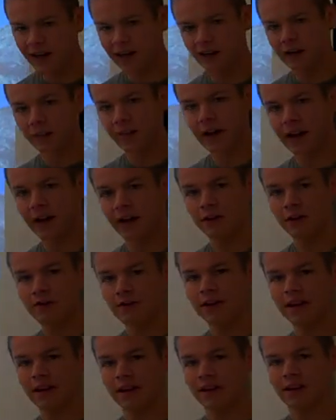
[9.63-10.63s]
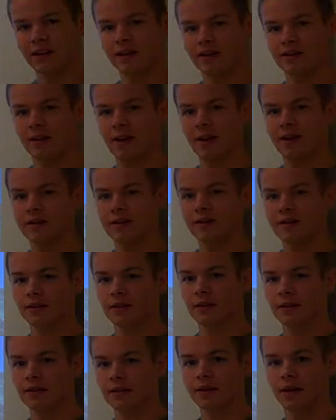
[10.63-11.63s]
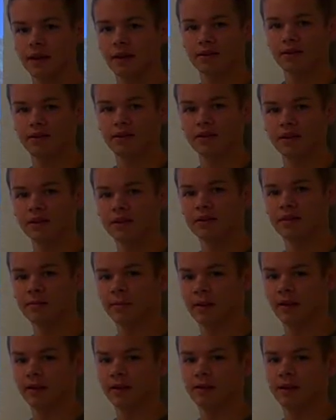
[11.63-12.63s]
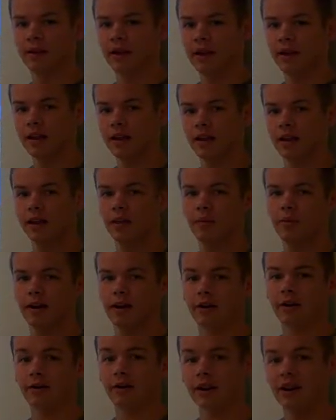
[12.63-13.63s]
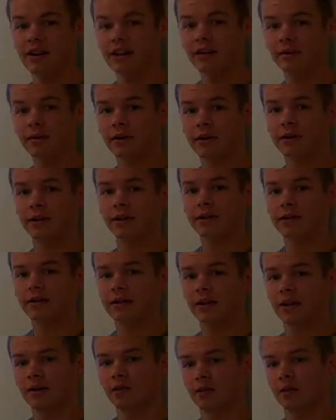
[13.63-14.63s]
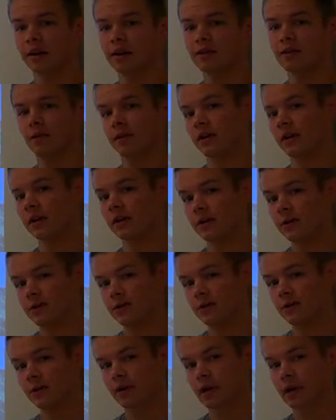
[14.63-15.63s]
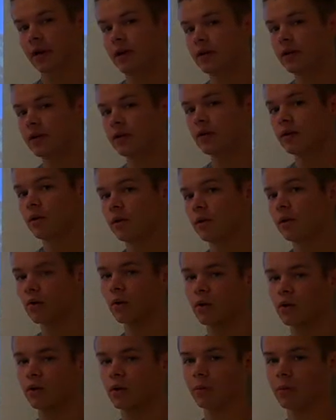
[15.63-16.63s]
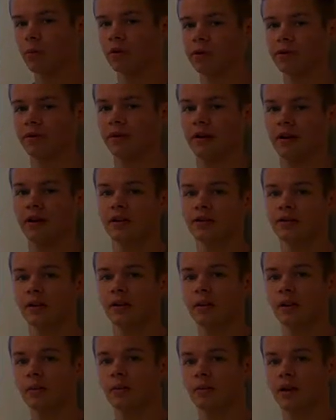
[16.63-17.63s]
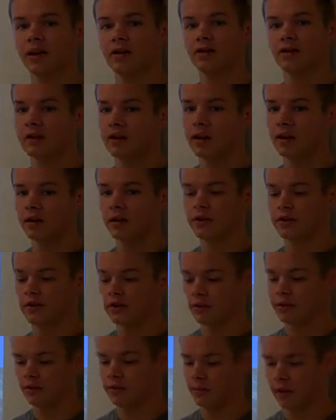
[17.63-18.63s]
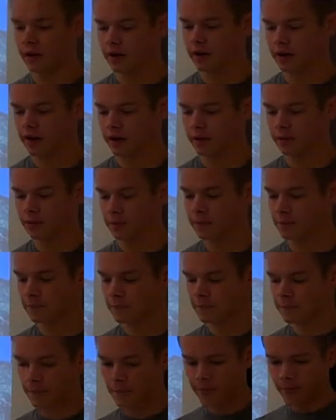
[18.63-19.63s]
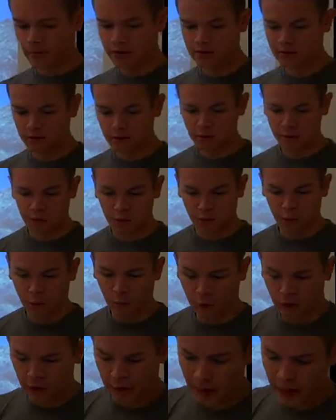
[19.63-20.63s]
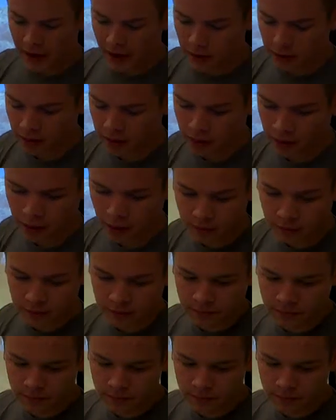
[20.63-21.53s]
Out in the backcountry, taking the sights, the sounds, and the smells can either be a great experience based on the gear that you take, or a horrible experience based on the gear that you leave behind. So, what about gear?